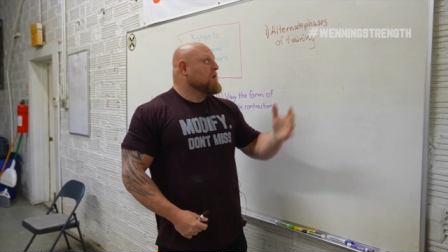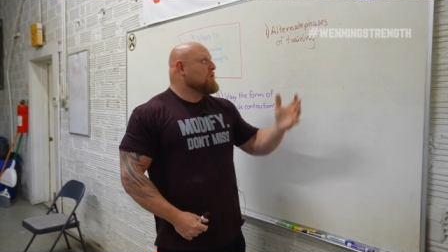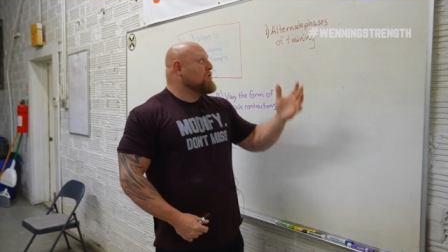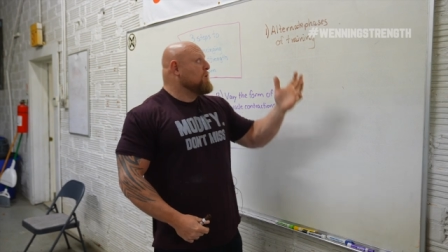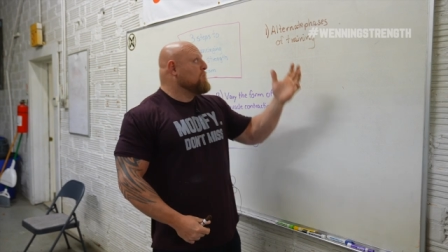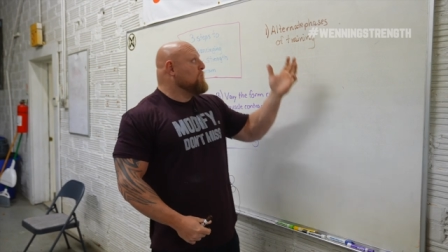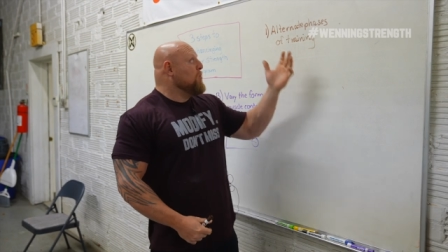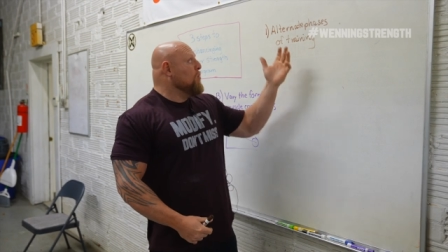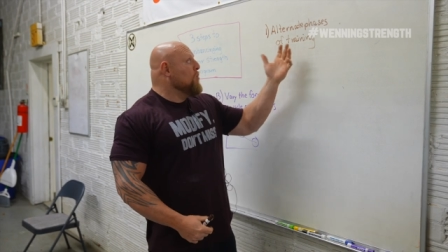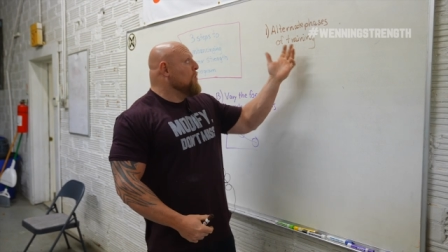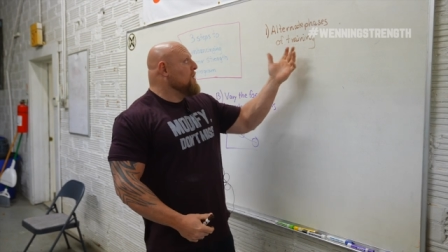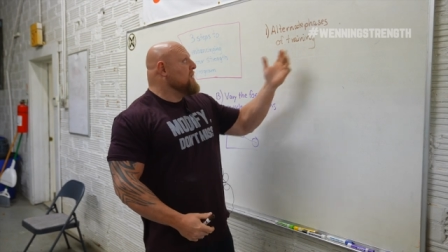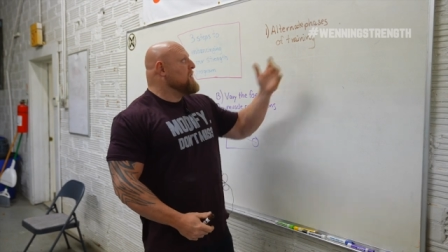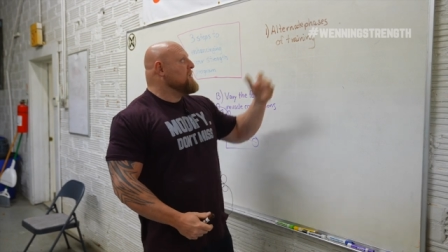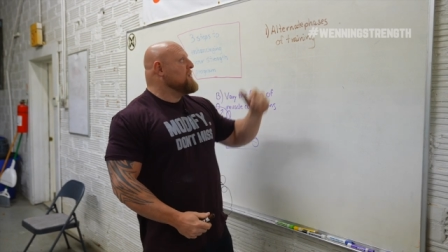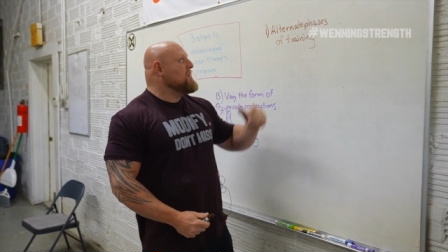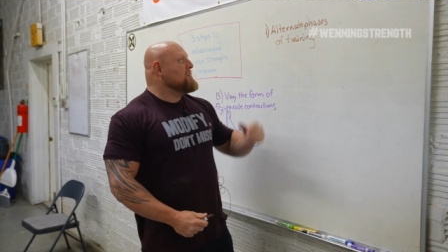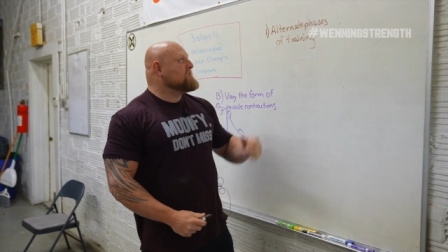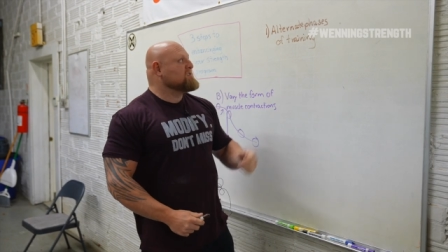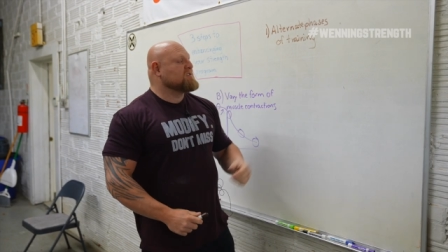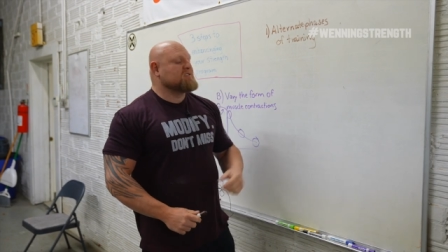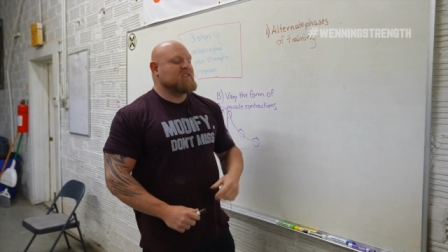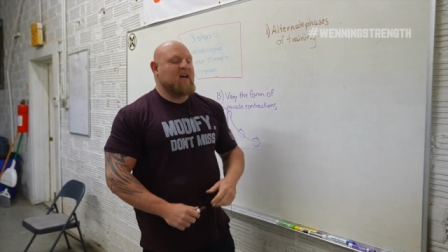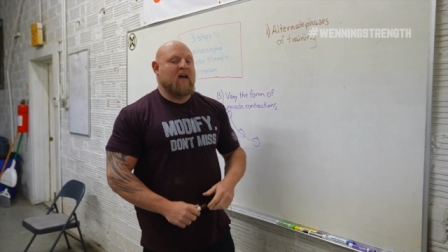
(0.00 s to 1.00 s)
The point
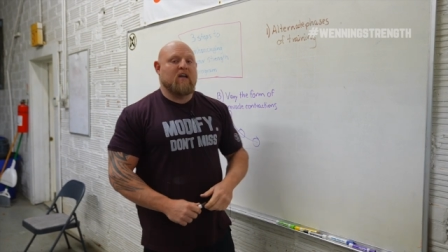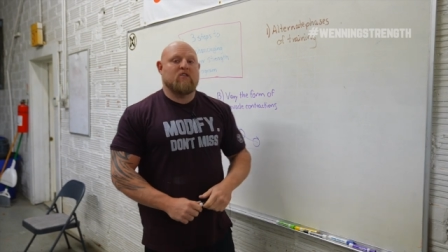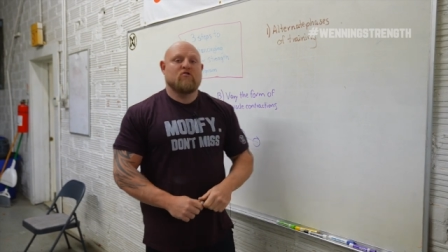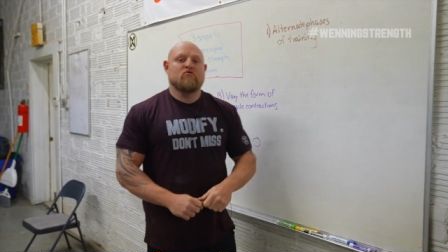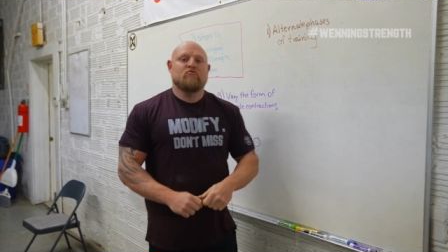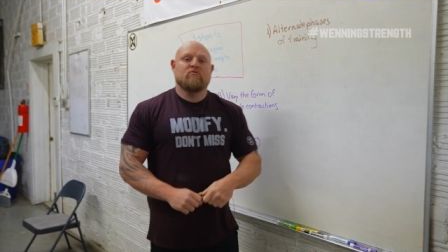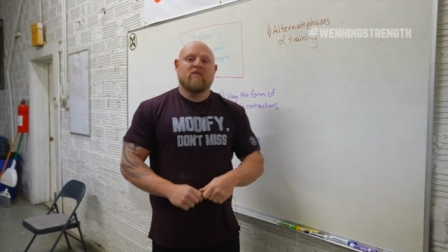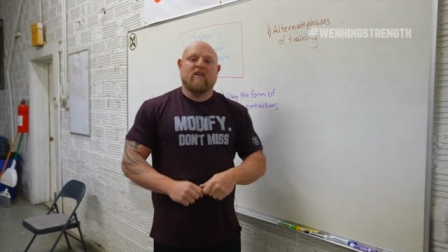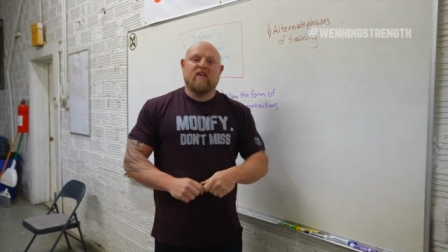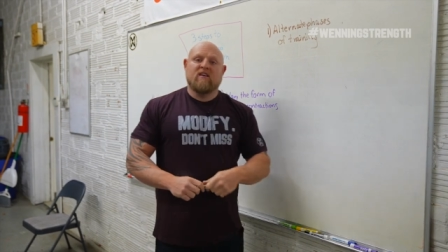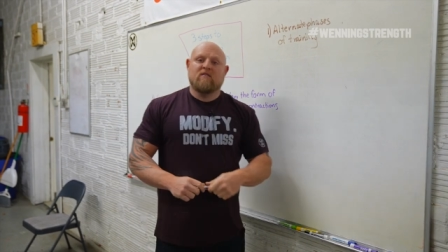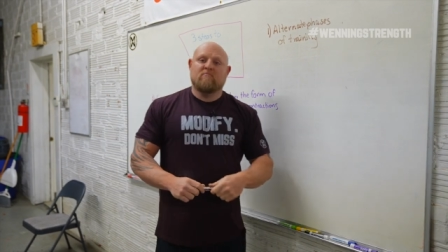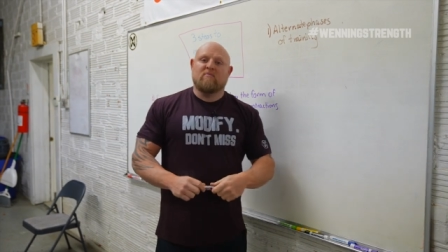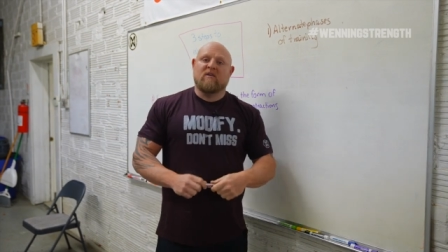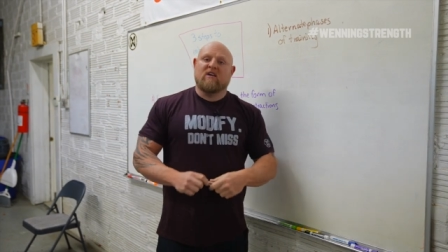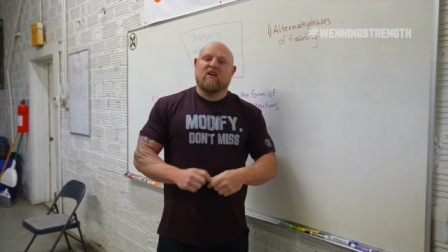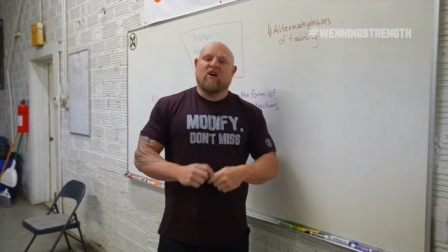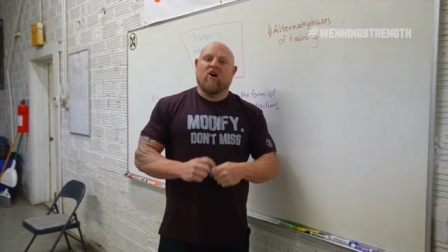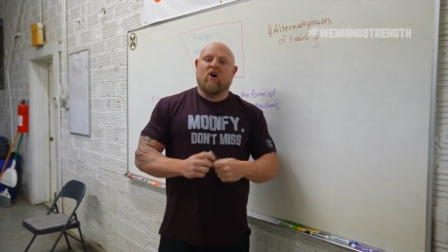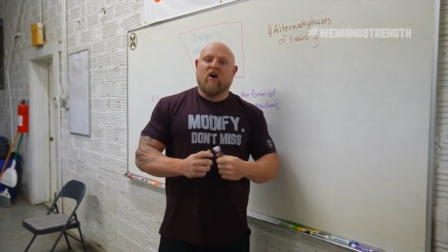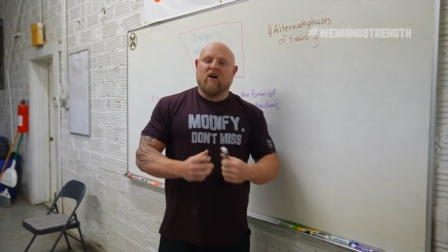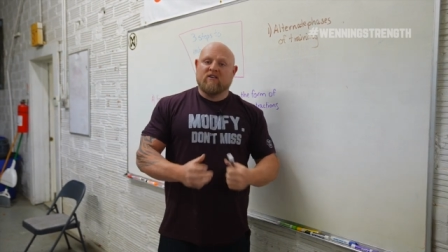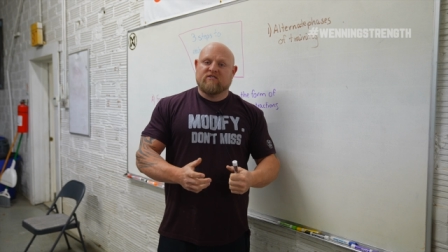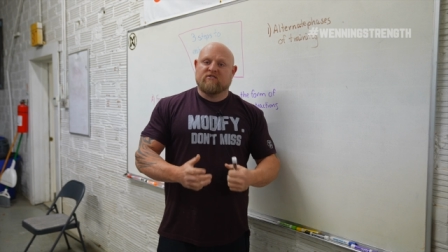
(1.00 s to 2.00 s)
is, is that you need to be
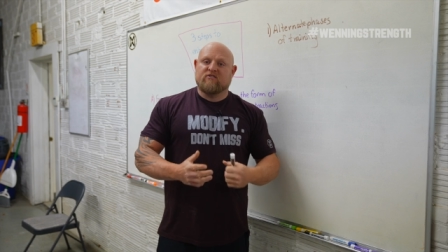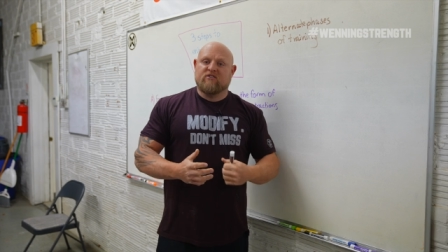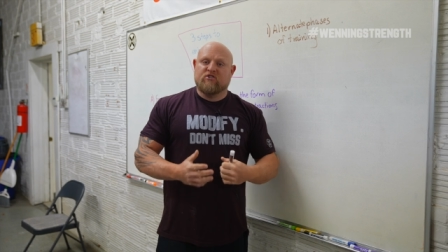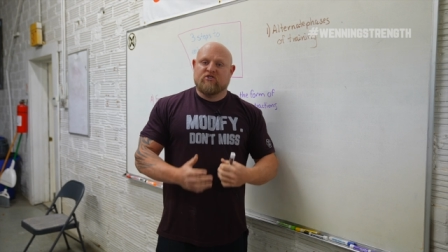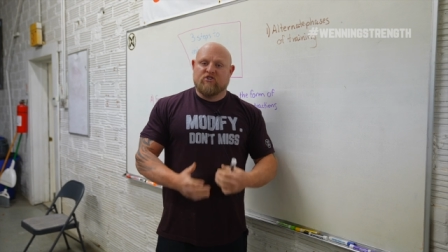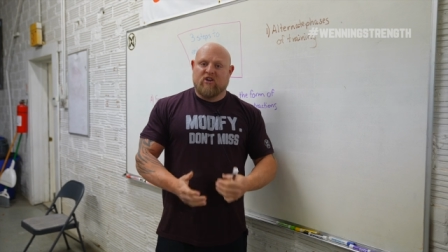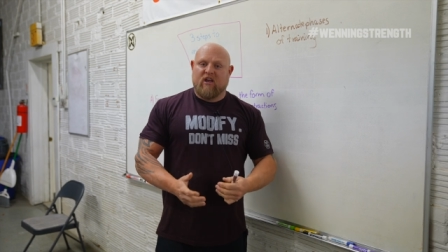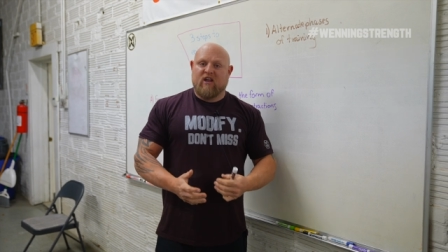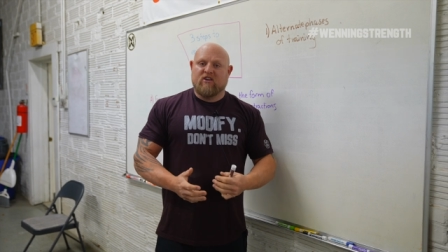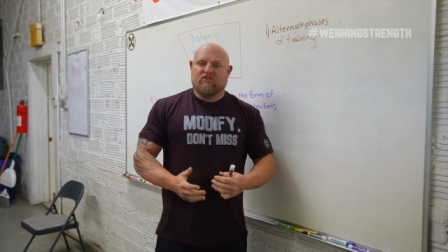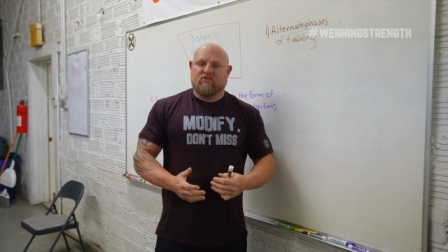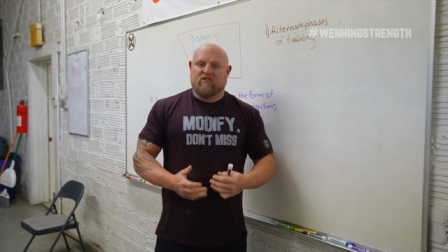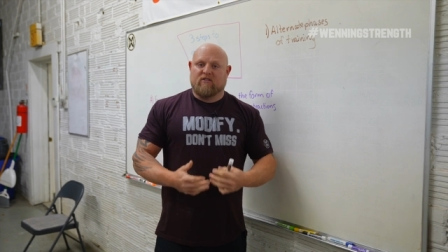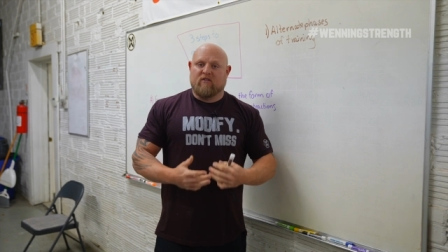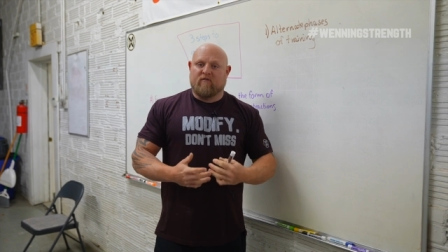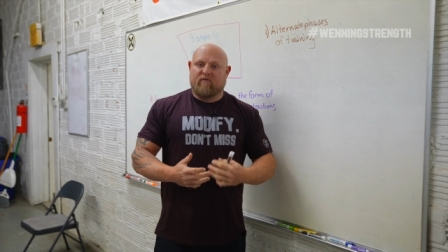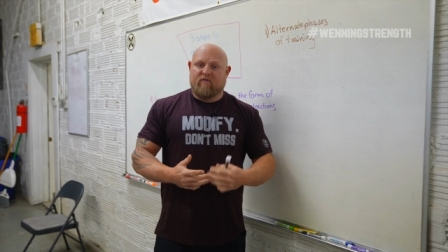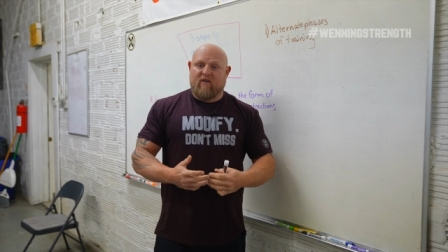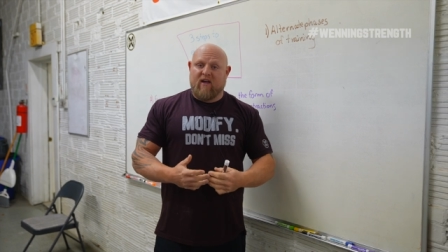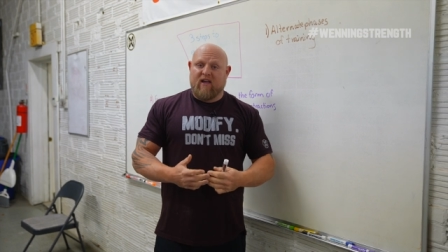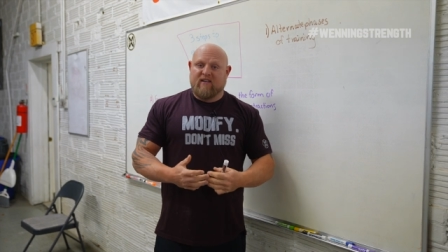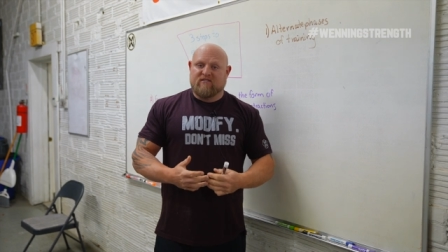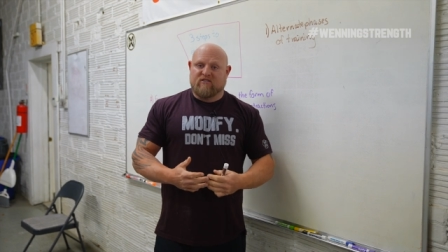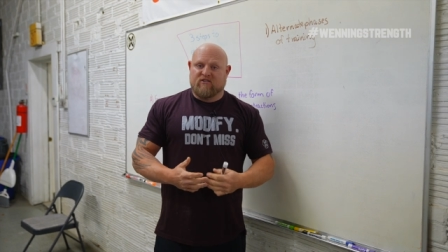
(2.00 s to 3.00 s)
constantly changing the
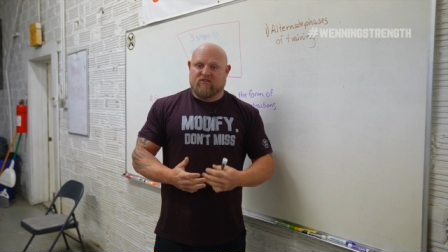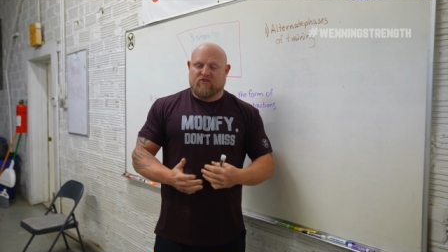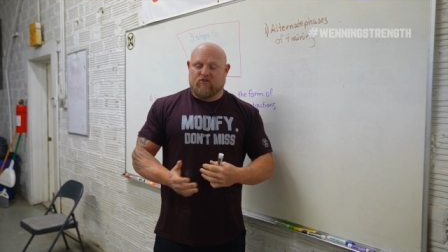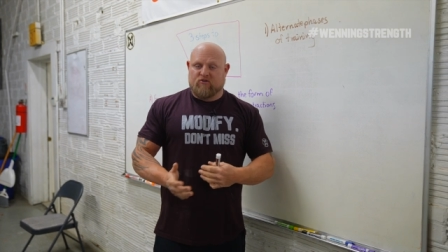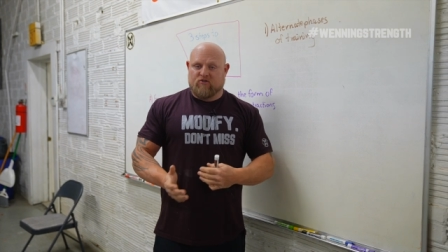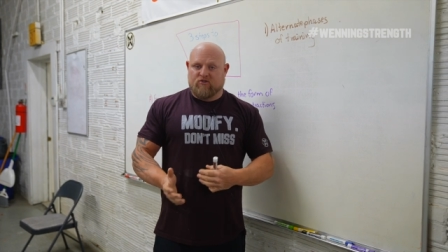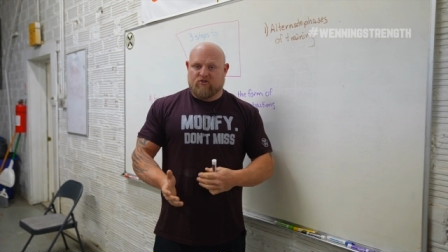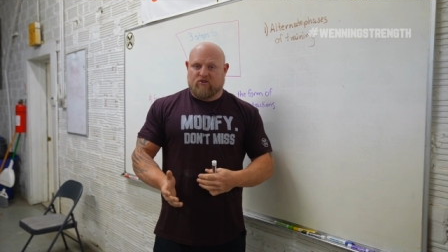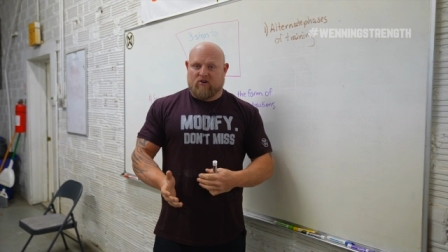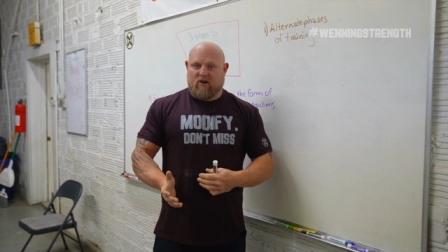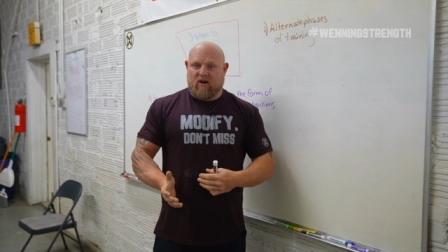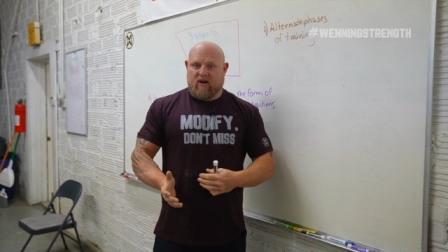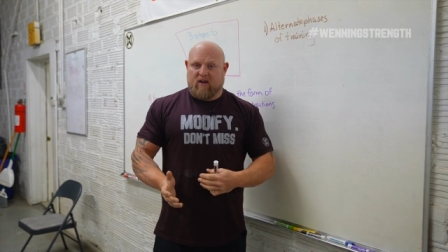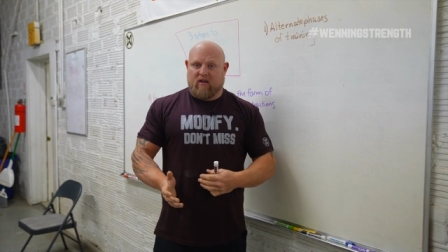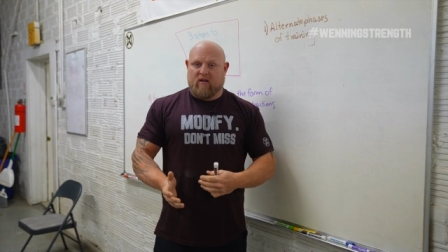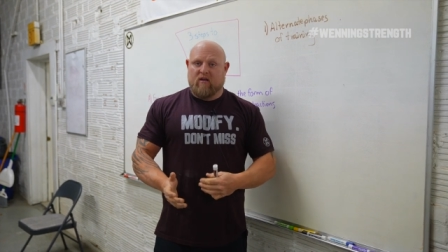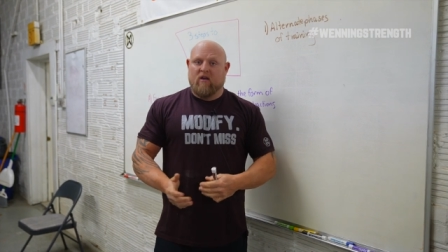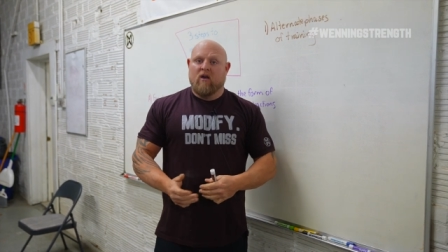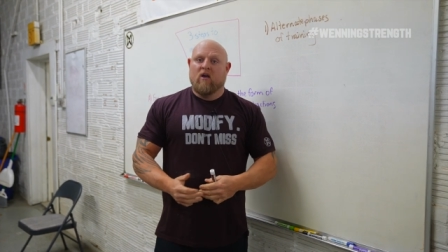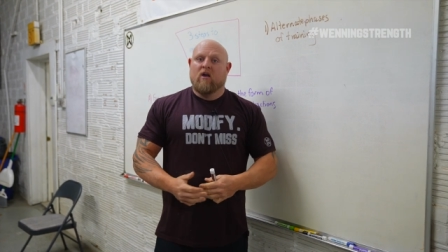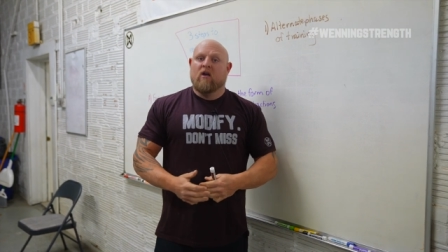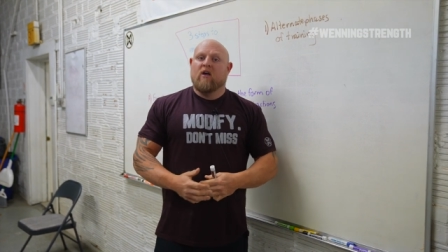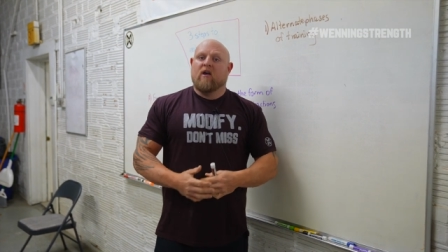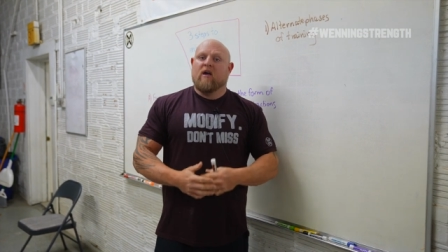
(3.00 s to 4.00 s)
phases of your training.